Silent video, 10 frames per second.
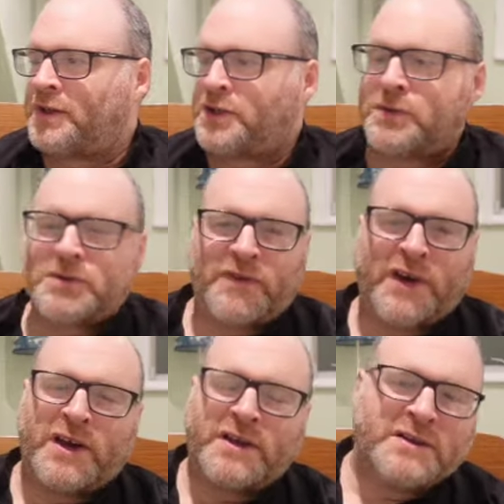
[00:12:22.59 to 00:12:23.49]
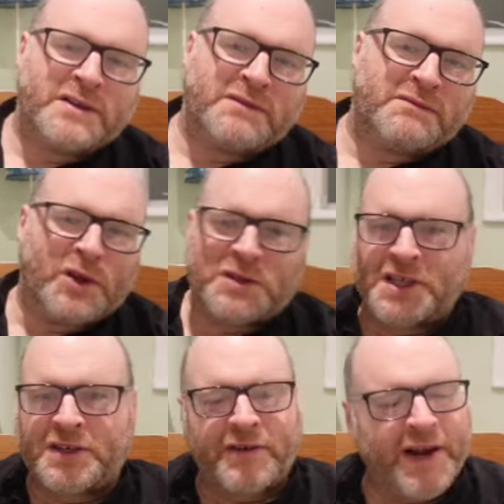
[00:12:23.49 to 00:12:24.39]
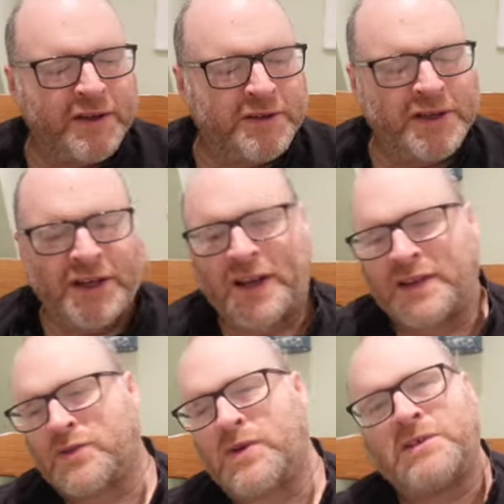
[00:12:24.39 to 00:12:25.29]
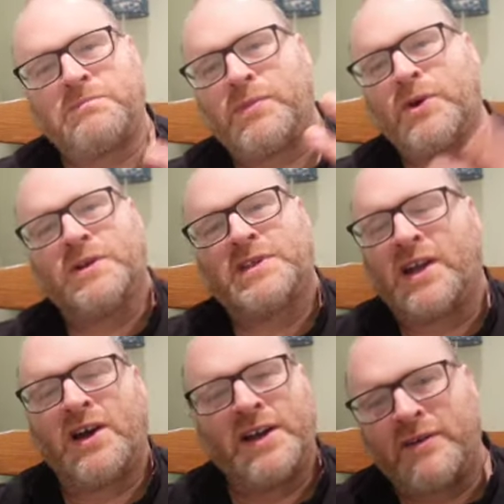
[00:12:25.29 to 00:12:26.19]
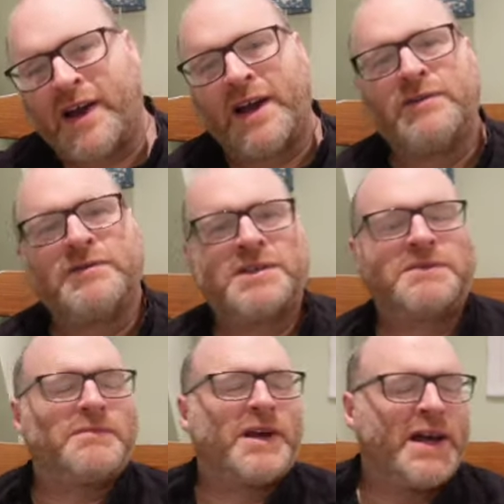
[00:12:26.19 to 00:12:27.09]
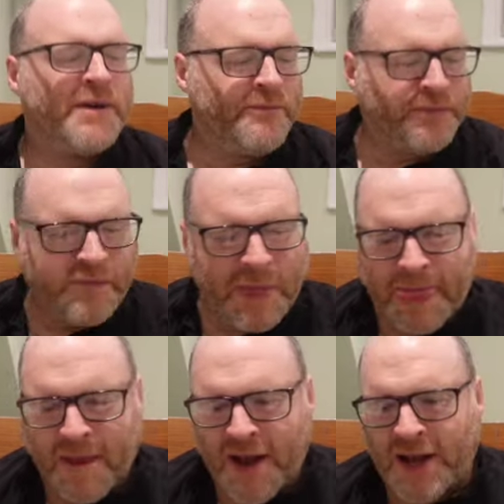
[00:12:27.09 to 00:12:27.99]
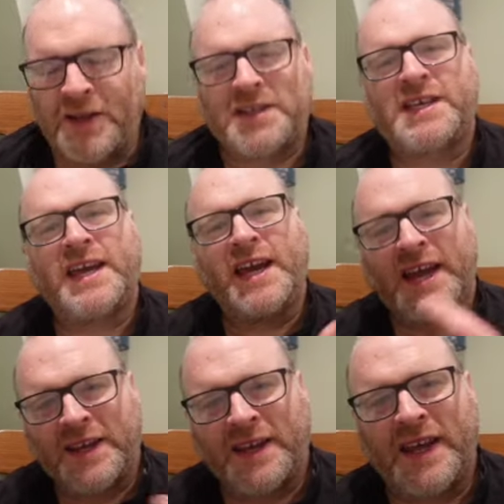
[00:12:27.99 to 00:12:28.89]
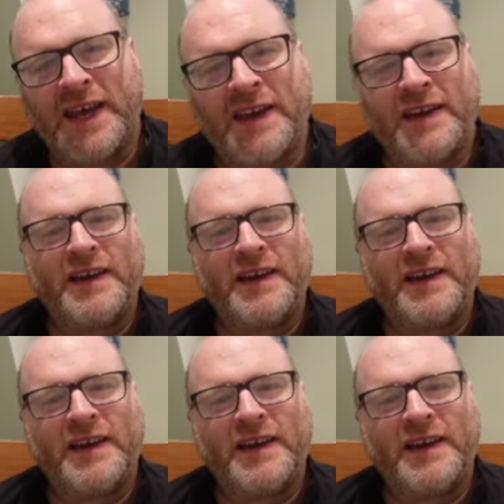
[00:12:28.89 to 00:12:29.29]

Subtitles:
Jules Verne dotted around, and there's all these books lying around, and you see it in the